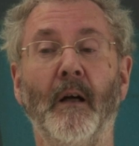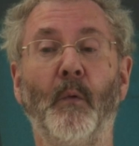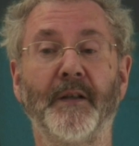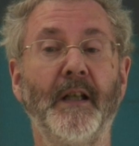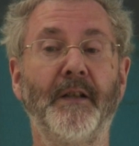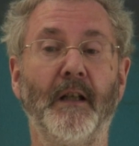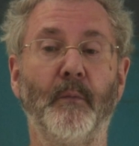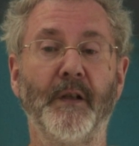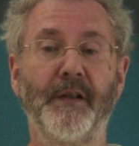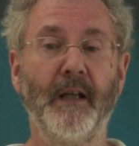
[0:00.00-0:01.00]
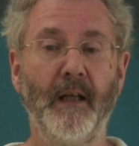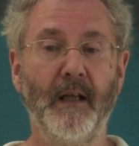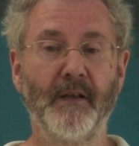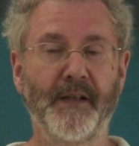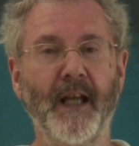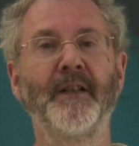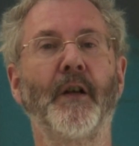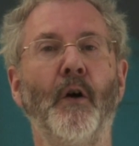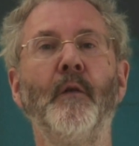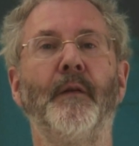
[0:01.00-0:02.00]
what he did was he sent
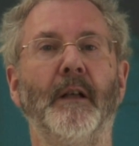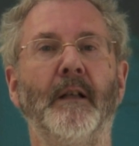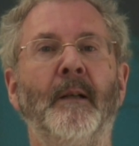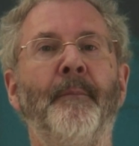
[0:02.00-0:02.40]
over